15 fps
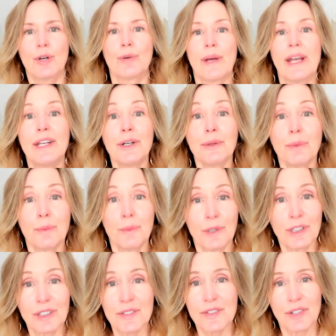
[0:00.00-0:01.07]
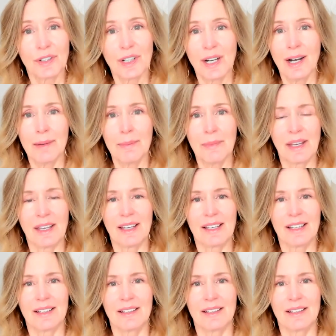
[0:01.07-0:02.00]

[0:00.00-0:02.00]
greater works are coming.